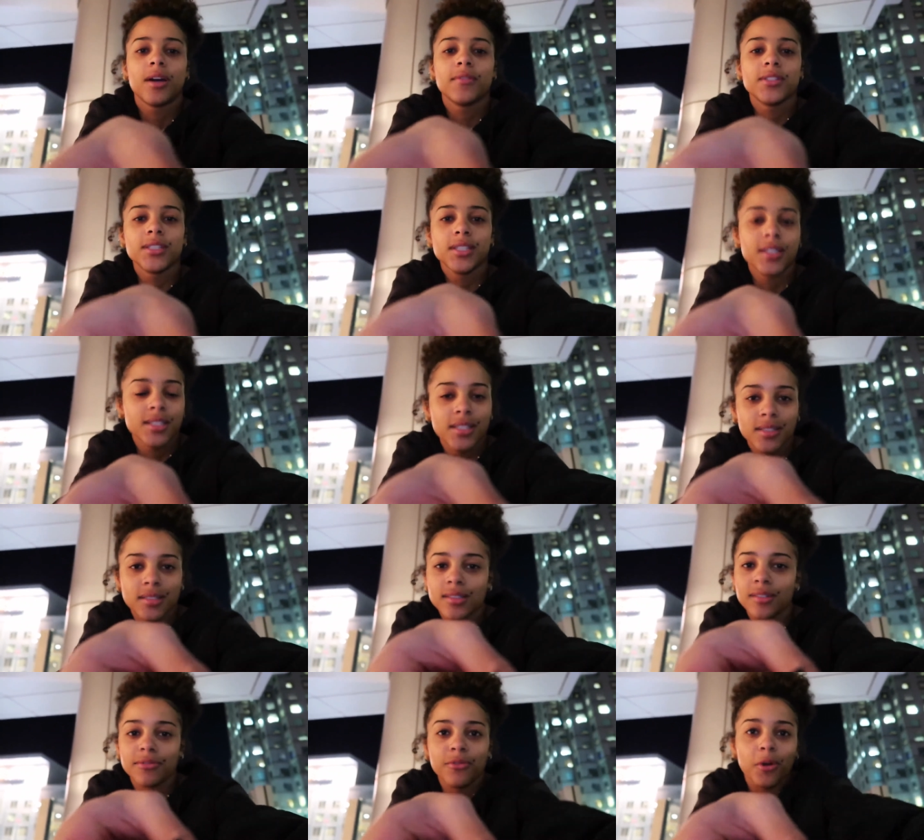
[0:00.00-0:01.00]
obviously this
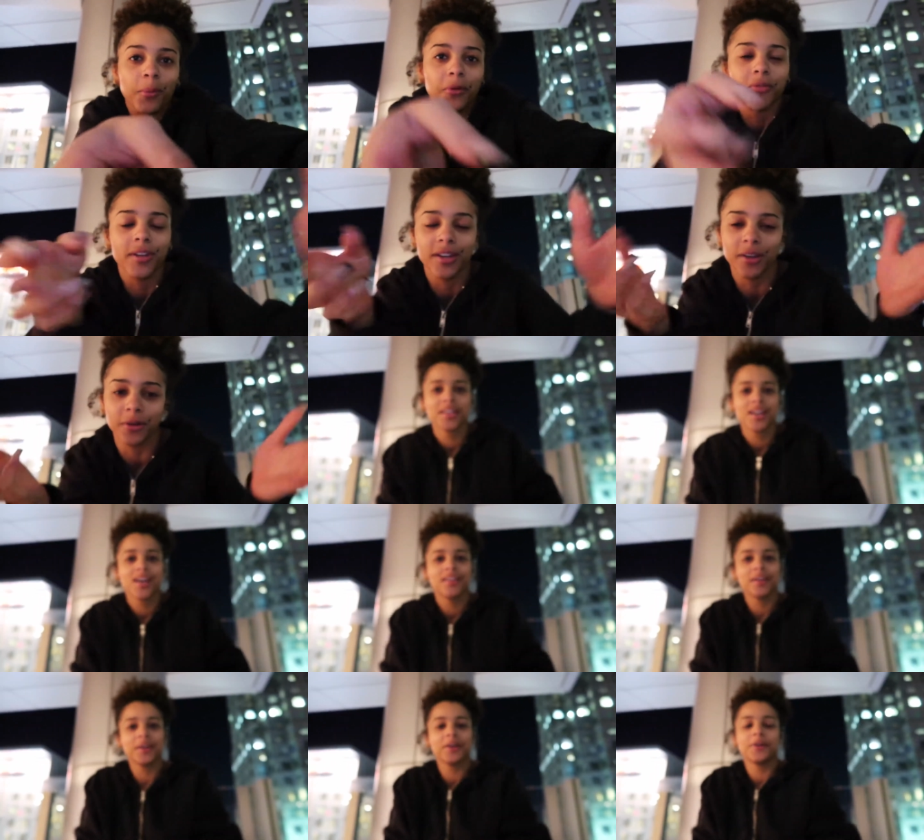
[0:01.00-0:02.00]
isn't a formal video.
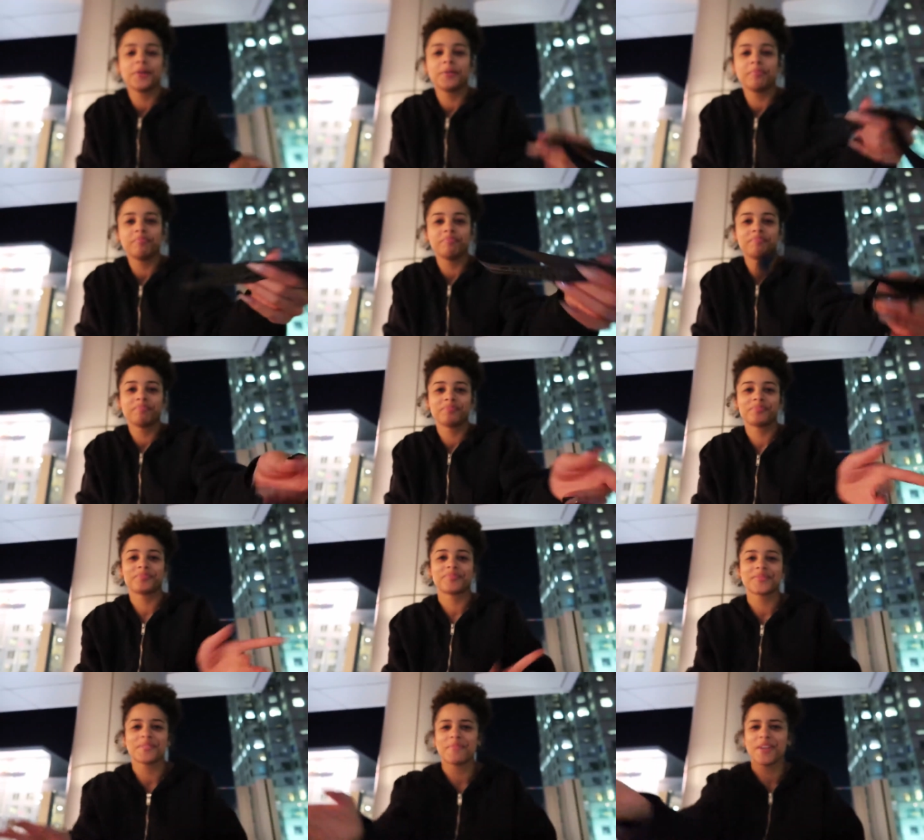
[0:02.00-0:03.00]

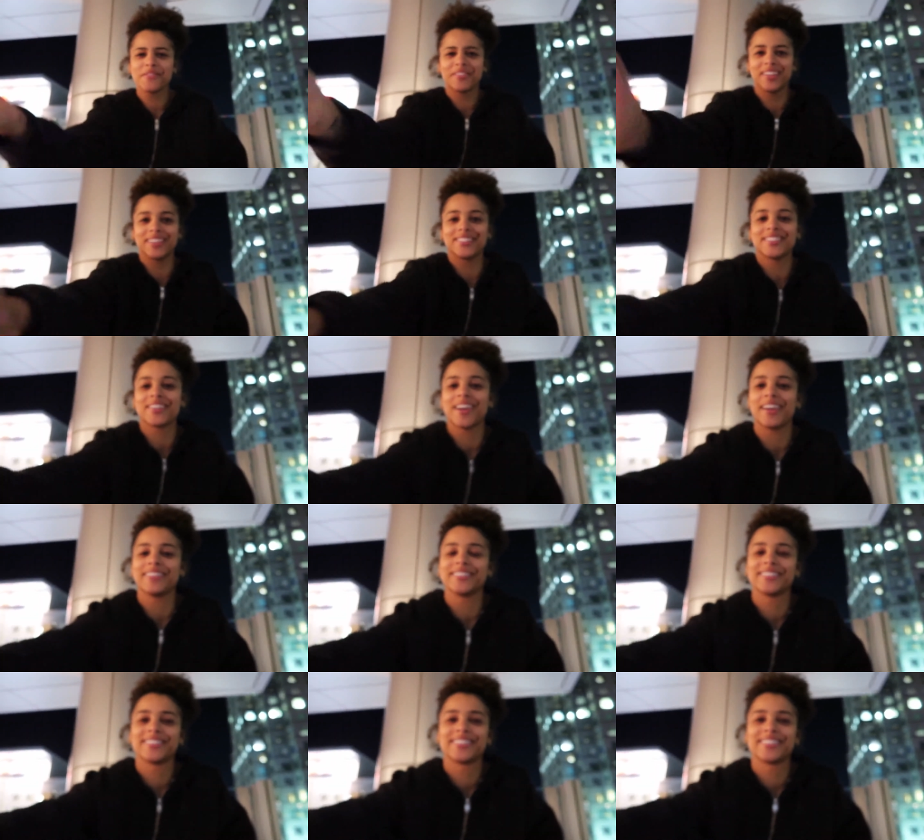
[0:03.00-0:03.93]
Perfect. Okay.